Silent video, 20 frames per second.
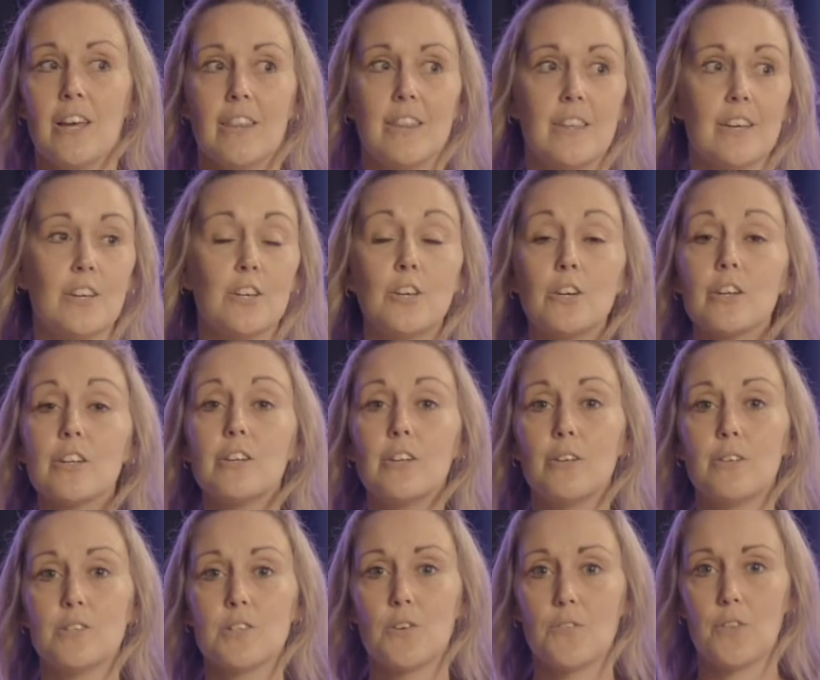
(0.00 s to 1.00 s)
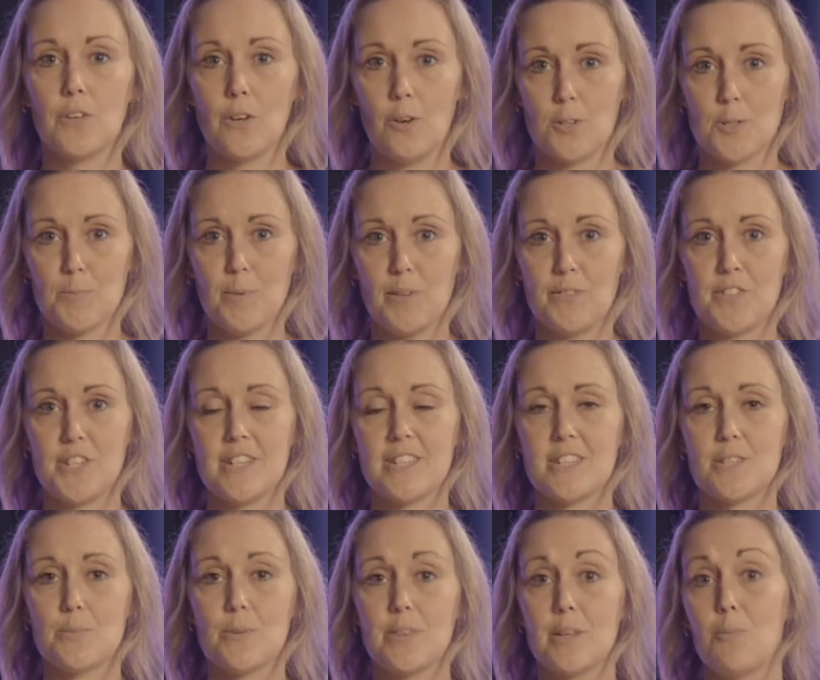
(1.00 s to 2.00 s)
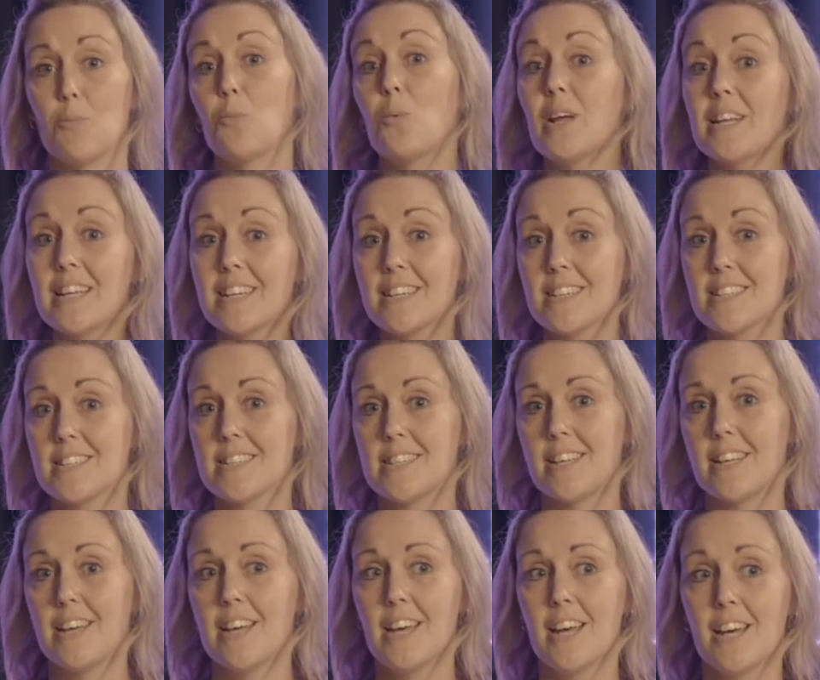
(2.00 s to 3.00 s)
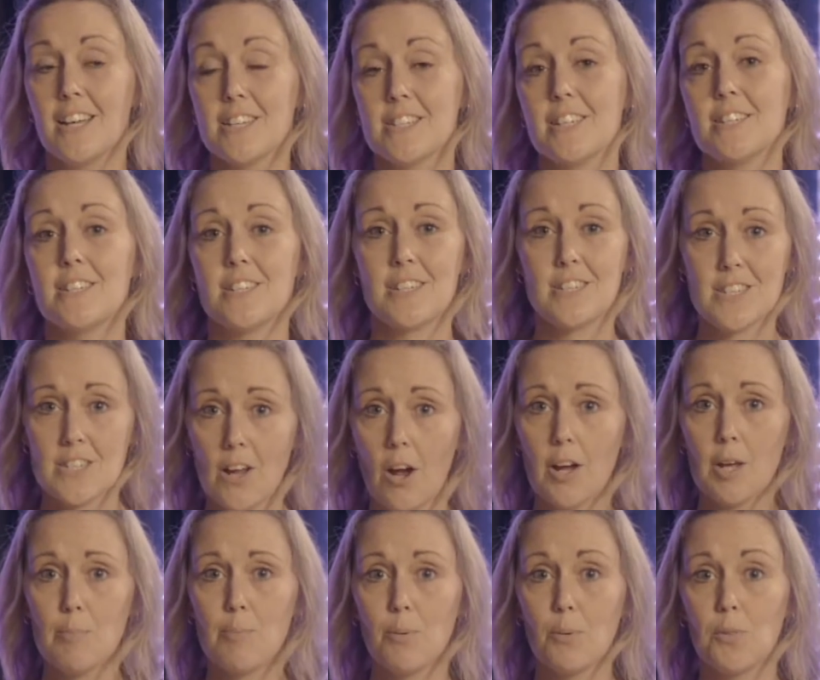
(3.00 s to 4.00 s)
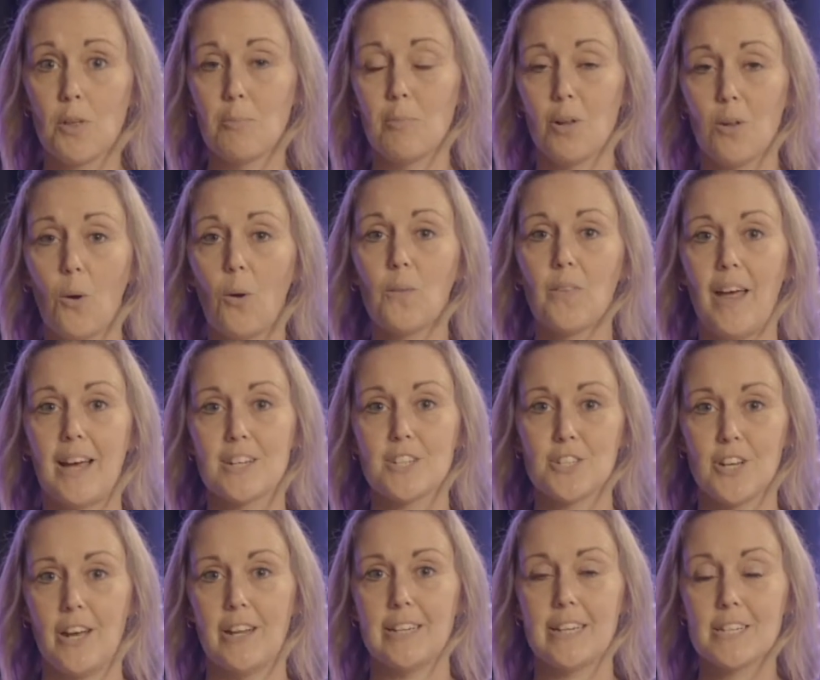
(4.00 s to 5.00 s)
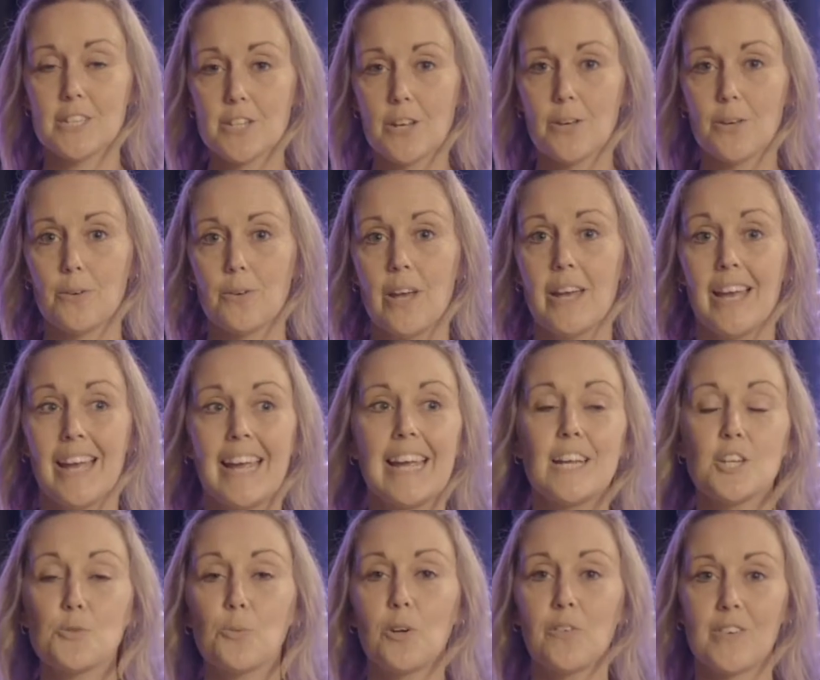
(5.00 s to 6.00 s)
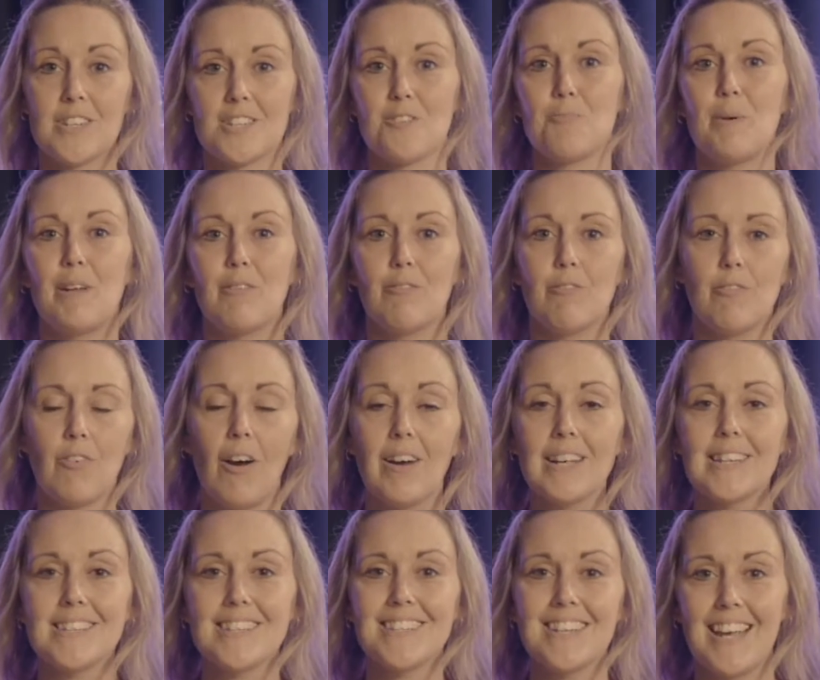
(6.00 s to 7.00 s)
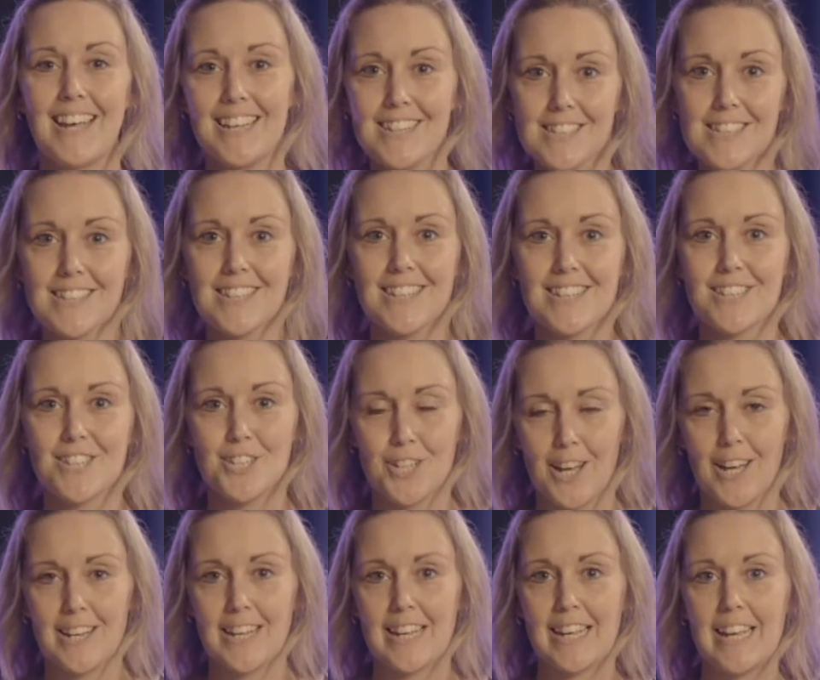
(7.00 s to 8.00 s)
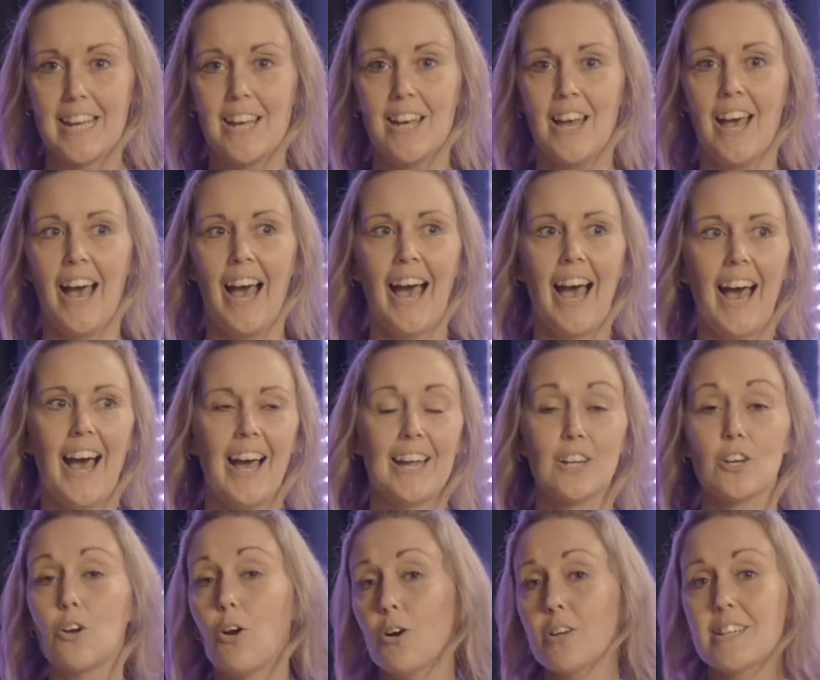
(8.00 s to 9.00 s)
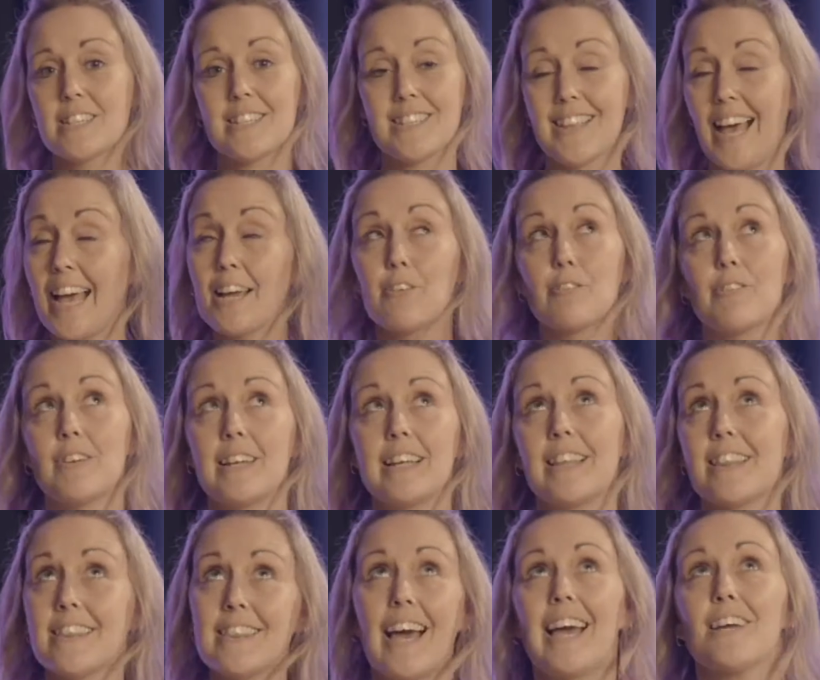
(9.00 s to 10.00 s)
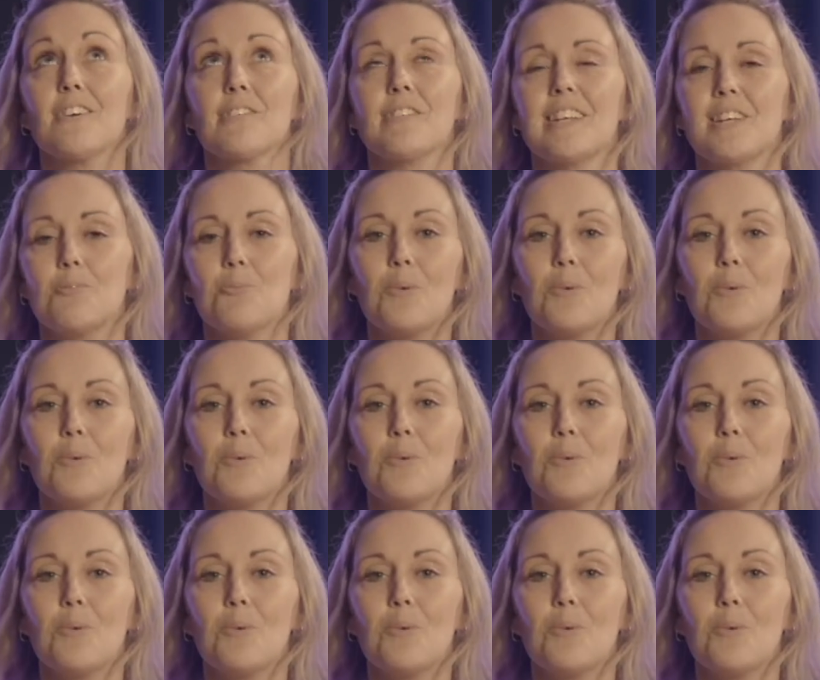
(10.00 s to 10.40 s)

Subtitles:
the good news of the gospel of Jesus with them, willingness to disciple them along that journey too. Each one of us have been invited into this journey, and God is thankfully